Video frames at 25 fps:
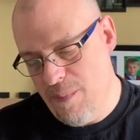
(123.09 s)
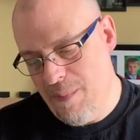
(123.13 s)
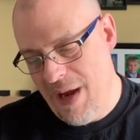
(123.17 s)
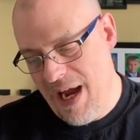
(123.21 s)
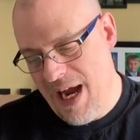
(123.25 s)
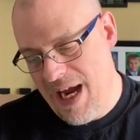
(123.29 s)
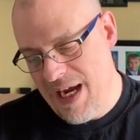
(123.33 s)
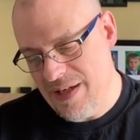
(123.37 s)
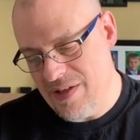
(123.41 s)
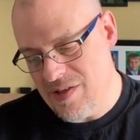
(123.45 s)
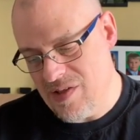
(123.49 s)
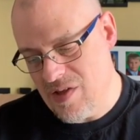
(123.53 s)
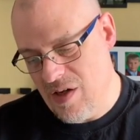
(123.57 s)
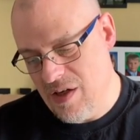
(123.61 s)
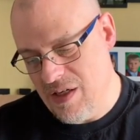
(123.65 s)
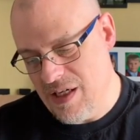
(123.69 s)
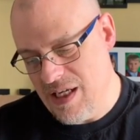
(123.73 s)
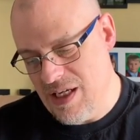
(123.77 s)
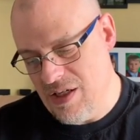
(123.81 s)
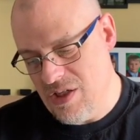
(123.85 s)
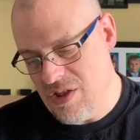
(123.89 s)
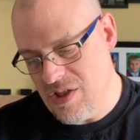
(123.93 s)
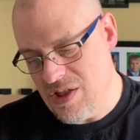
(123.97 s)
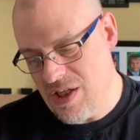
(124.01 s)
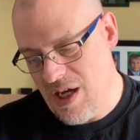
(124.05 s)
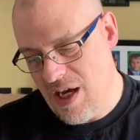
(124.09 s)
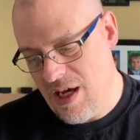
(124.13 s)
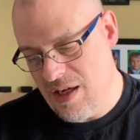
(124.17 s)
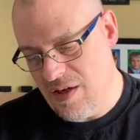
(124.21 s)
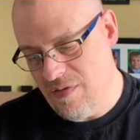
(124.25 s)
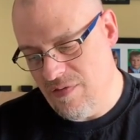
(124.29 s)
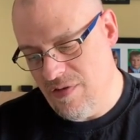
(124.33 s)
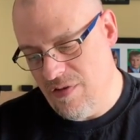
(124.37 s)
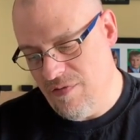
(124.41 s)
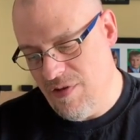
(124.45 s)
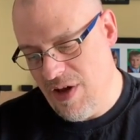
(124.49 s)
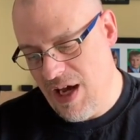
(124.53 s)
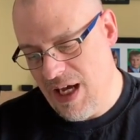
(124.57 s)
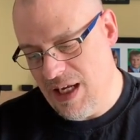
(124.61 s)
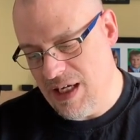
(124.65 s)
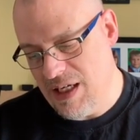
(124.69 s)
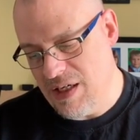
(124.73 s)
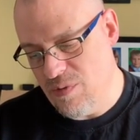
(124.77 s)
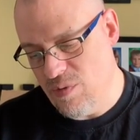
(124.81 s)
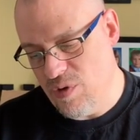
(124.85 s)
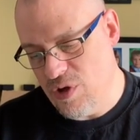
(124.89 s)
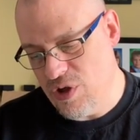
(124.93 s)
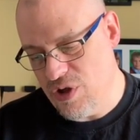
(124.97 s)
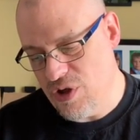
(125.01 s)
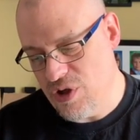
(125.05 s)
banks on each side of the valley
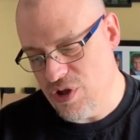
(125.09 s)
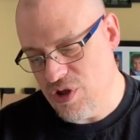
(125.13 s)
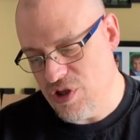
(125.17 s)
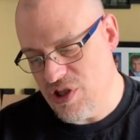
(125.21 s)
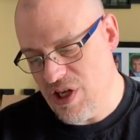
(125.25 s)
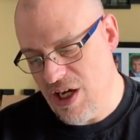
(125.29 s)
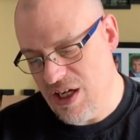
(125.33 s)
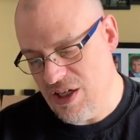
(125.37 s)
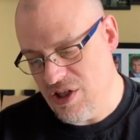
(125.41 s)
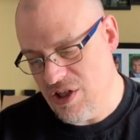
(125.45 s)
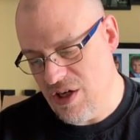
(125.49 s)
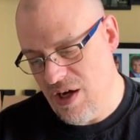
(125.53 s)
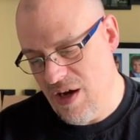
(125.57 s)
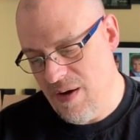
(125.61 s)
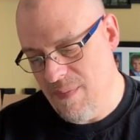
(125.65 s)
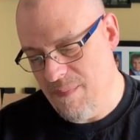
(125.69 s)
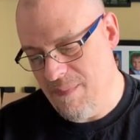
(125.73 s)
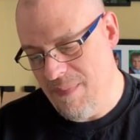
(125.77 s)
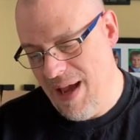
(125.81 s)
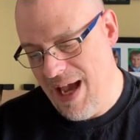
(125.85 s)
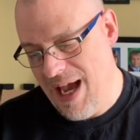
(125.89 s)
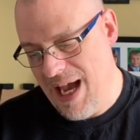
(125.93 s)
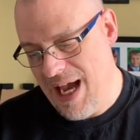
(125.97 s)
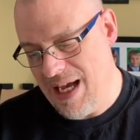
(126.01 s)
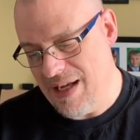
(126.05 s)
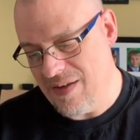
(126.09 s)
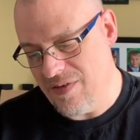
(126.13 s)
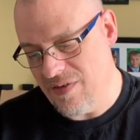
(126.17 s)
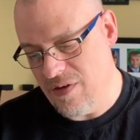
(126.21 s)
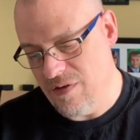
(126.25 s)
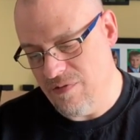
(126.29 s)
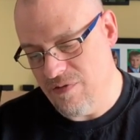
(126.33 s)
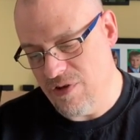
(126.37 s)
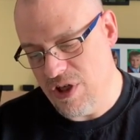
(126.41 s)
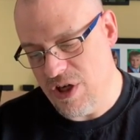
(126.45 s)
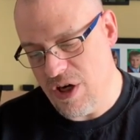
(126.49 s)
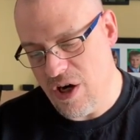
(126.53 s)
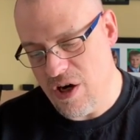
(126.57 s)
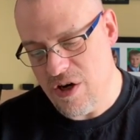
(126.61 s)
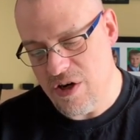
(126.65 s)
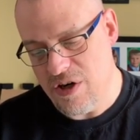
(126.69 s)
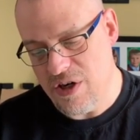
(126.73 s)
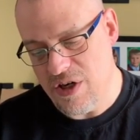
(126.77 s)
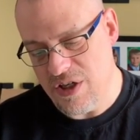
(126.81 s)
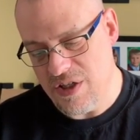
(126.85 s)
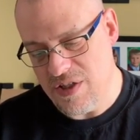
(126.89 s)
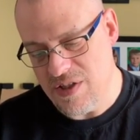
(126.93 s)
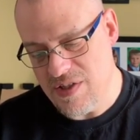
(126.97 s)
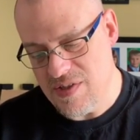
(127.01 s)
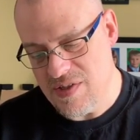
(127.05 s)
were such a mass of
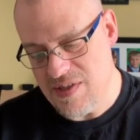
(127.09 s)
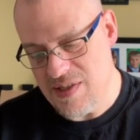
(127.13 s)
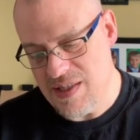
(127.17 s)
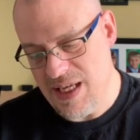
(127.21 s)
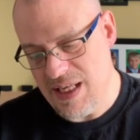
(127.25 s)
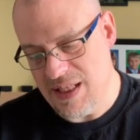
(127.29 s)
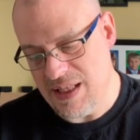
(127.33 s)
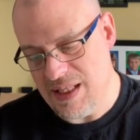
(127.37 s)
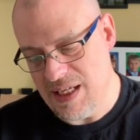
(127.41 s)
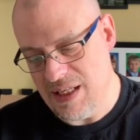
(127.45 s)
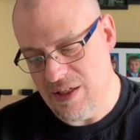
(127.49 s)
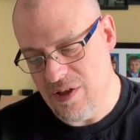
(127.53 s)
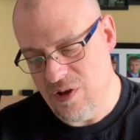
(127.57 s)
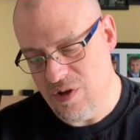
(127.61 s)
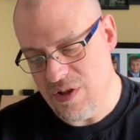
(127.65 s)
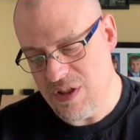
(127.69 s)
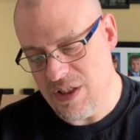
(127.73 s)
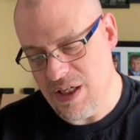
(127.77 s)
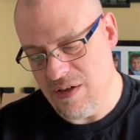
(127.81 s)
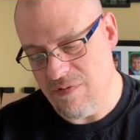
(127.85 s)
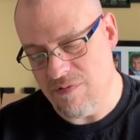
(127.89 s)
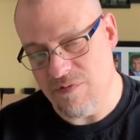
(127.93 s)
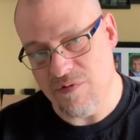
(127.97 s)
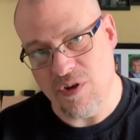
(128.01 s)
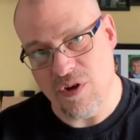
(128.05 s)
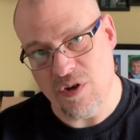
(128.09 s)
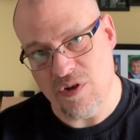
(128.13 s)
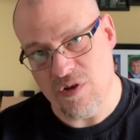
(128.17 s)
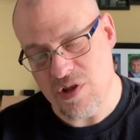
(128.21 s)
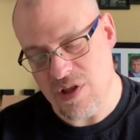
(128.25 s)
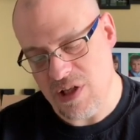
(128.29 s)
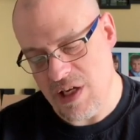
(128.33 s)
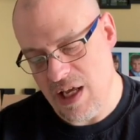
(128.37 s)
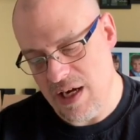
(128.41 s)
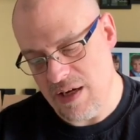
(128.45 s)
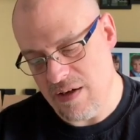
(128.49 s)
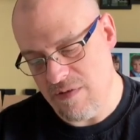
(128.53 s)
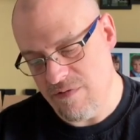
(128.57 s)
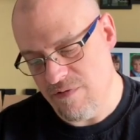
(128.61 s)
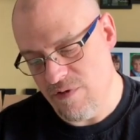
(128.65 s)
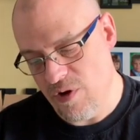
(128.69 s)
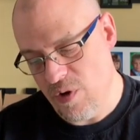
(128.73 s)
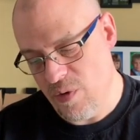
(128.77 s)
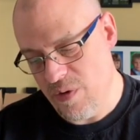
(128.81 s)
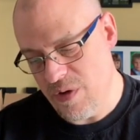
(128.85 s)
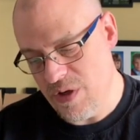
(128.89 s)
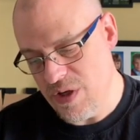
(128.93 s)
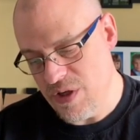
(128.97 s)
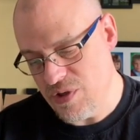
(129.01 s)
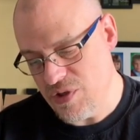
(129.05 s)
gardens that they looked at first like
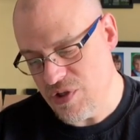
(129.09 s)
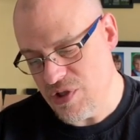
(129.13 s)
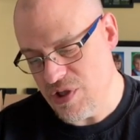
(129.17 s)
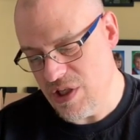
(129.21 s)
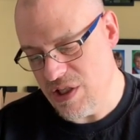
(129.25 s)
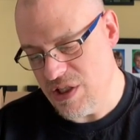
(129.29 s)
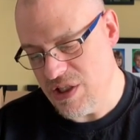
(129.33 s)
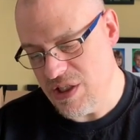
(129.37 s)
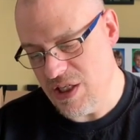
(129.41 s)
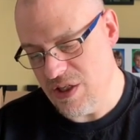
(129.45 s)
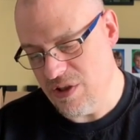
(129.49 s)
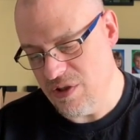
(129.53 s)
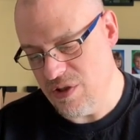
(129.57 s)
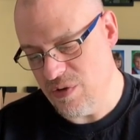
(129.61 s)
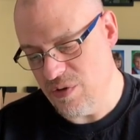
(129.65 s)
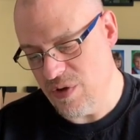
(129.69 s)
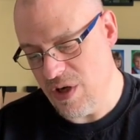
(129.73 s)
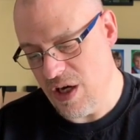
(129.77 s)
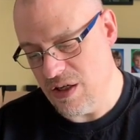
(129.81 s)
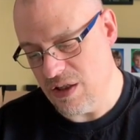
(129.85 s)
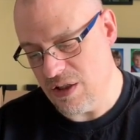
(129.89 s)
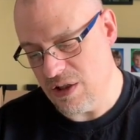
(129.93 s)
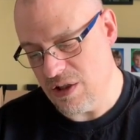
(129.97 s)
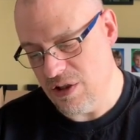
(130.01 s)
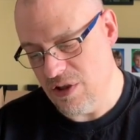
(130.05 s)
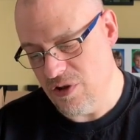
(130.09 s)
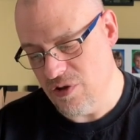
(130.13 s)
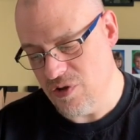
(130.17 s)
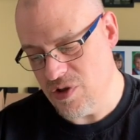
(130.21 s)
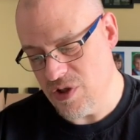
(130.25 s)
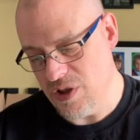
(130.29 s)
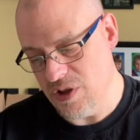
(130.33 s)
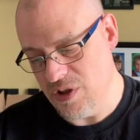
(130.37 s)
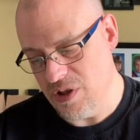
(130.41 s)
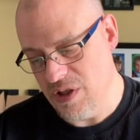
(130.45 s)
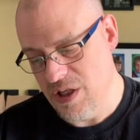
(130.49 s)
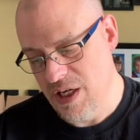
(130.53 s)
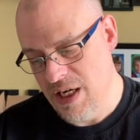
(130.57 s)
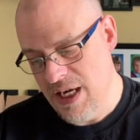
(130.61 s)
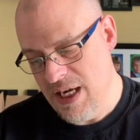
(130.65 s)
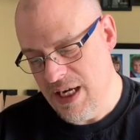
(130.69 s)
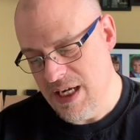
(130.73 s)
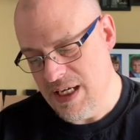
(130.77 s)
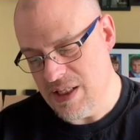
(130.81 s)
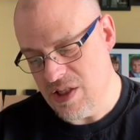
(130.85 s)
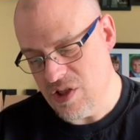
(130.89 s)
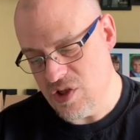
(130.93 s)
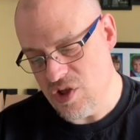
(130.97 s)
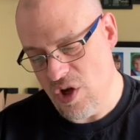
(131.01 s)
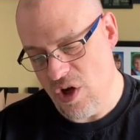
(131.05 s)
forest until you got closer
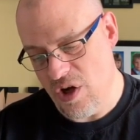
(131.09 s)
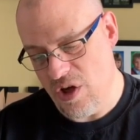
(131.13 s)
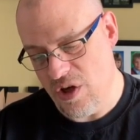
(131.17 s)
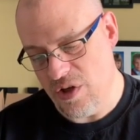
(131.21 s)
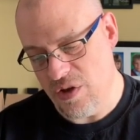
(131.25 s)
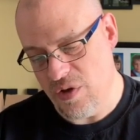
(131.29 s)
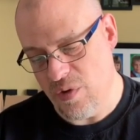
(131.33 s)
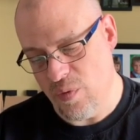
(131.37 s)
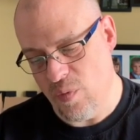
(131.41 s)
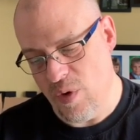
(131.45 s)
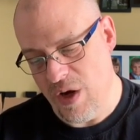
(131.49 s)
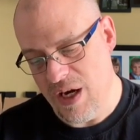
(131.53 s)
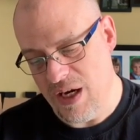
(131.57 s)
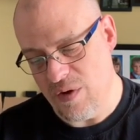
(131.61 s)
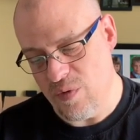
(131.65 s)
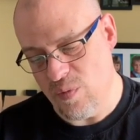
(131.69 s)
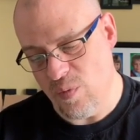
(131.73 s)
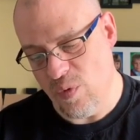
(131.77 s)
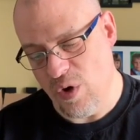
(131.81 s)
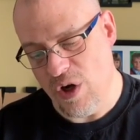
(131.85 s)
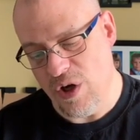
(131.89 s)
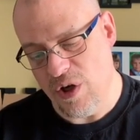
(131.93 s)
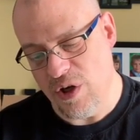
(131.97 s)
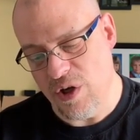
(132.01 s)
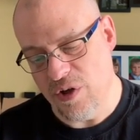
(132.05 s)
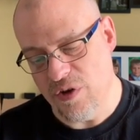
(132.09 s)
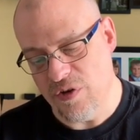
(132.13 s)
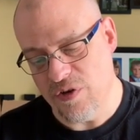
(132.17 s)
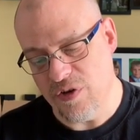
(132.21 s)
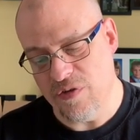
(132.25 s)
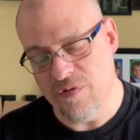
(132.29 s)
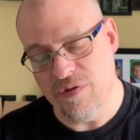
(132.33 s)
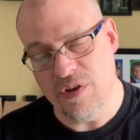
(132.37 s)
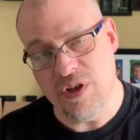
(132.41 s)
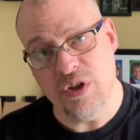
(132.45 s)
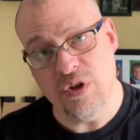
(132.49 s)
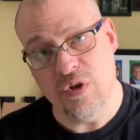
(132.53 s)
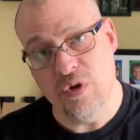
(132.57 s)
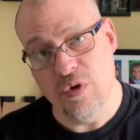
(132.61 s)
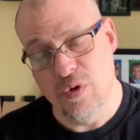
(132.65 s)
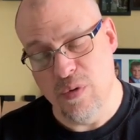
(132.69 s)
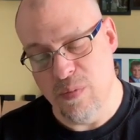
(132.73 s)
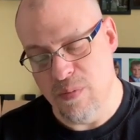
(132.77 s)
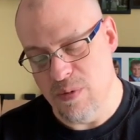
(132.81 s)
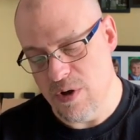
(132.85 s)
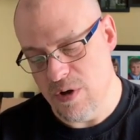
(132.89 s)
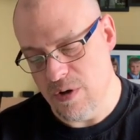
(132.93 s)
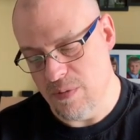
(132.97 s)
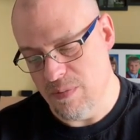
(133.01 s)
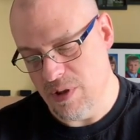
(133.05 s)
and saw the white walls of
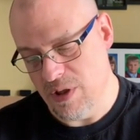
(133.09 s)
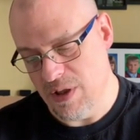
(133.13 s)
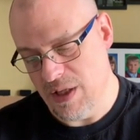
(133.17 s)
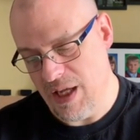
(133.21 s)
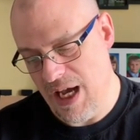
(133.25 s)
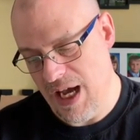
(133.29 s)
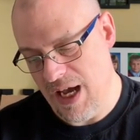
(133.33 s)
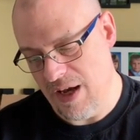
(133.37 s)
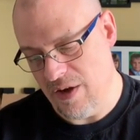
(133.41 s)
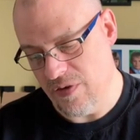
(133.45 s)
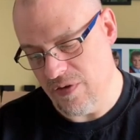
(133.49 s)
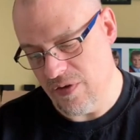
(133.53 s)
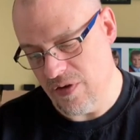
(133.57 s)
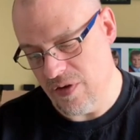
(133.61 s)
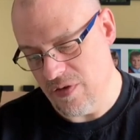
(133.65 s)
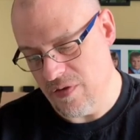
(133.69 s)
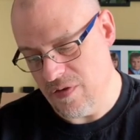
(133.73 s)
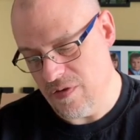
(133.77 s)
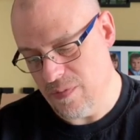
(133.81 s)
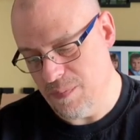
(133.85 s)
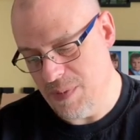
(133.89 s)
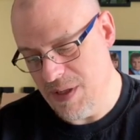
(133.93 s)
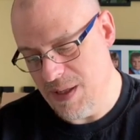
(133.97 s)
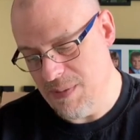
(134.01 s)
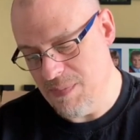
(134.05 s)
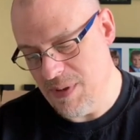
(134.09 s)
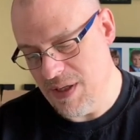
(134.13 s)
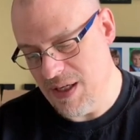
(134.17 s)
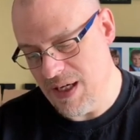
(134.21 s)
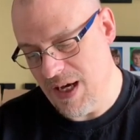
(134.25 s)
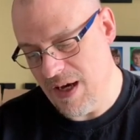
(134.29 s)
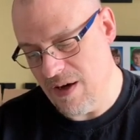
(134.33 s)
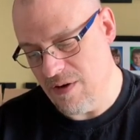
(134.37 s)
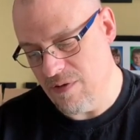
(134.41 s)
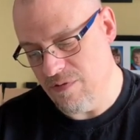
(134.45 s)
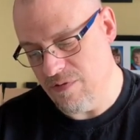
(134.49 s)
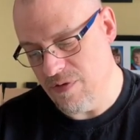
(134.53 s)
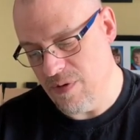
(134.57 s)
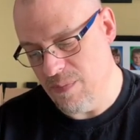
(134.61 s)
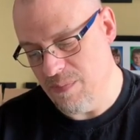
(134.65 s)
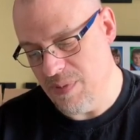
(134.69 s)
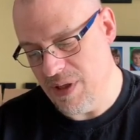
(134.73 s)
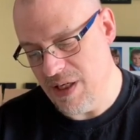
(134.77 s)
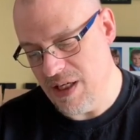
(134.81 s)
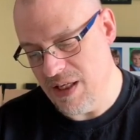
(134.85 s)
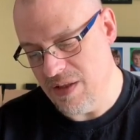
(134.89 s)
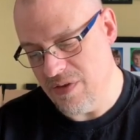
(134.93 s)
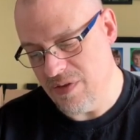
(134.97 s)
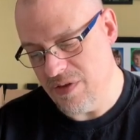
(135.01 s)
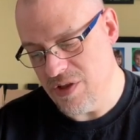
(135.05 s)
innumerable houses peeping out from
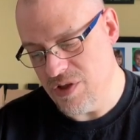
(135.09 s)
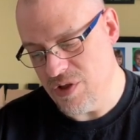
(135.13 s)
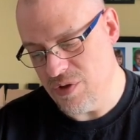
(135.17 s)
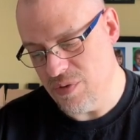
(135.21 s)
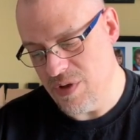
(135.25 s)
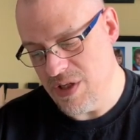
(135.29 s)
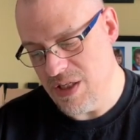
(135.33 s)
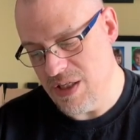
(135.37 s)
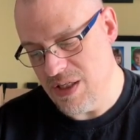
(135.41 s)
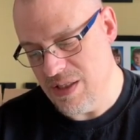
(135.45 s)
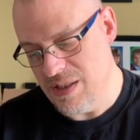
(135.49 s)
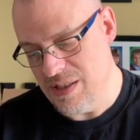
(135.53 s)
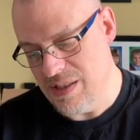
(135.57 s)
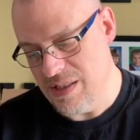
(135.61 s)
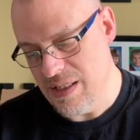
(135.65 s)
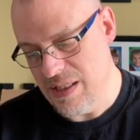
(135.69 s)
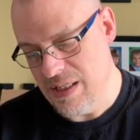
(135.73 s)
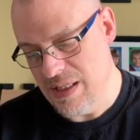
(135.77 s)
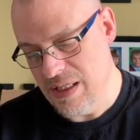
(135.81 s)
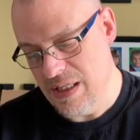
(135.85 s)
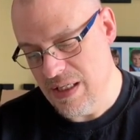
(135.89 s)
beneath the trees.